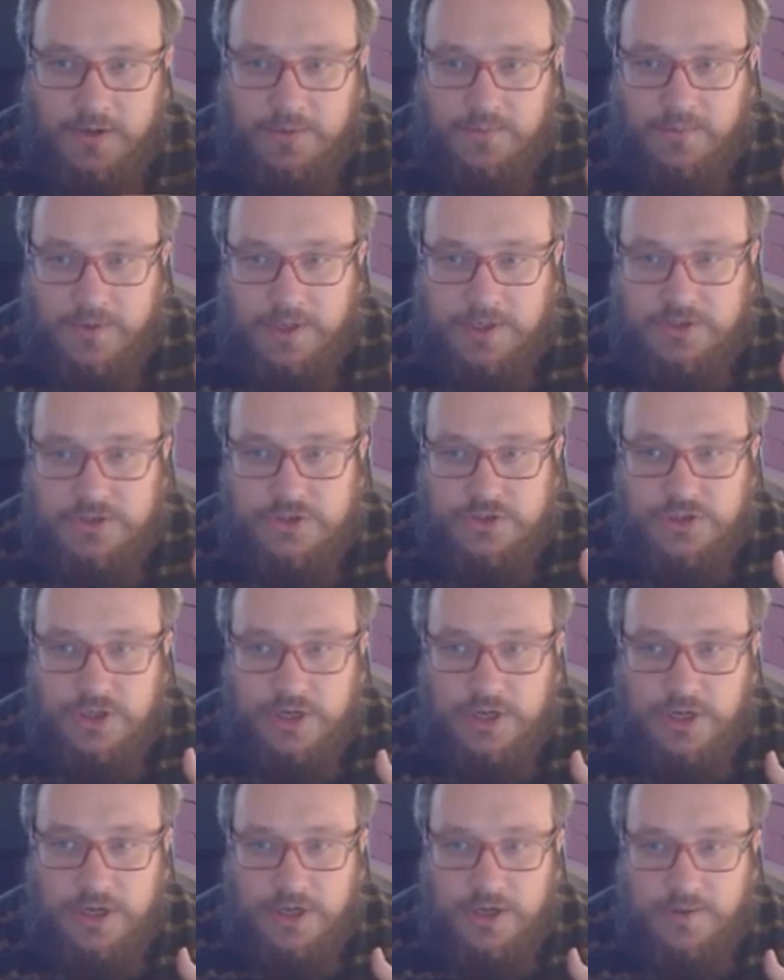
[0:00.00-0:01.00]
which
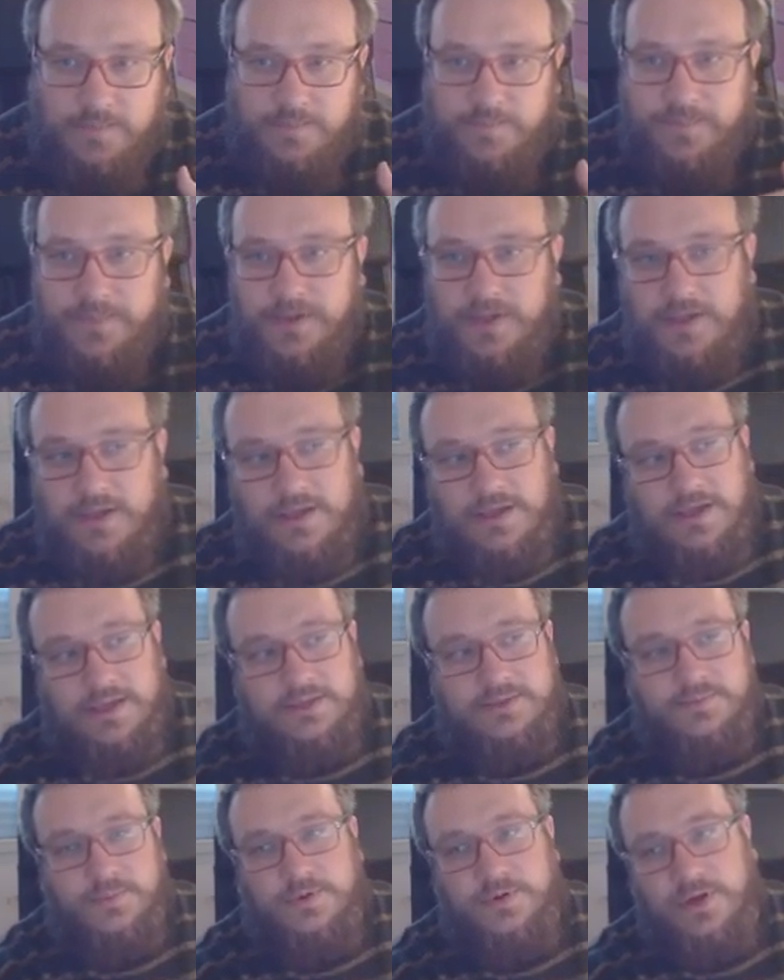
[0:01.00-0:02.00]

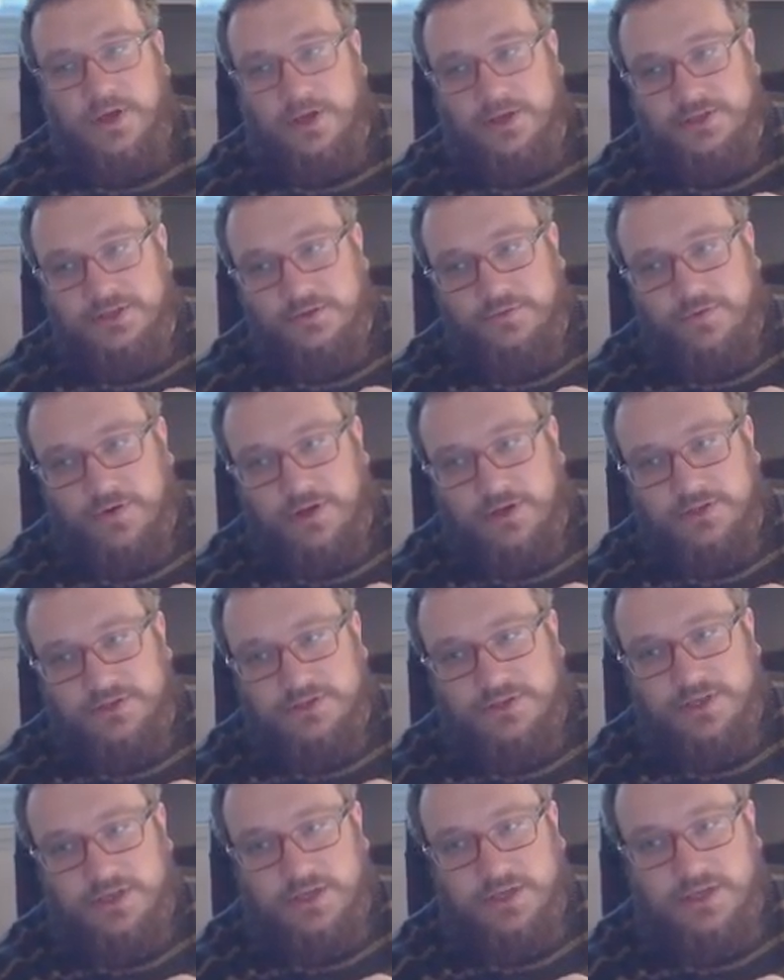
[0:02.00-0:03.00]
it's going so fast
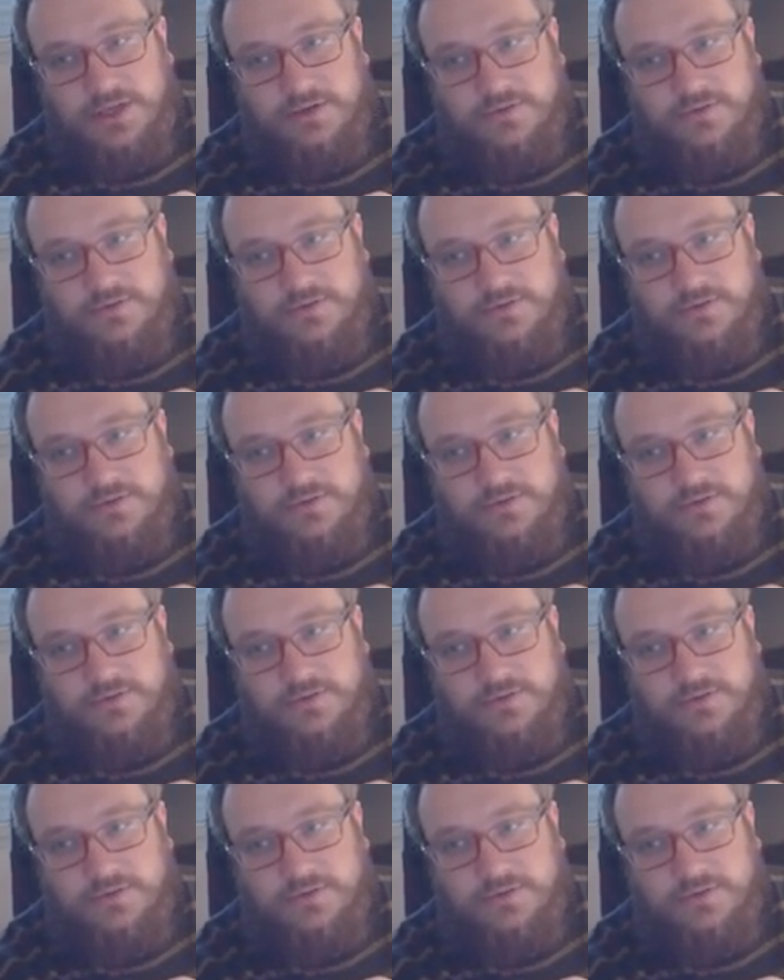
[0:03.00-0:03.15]
that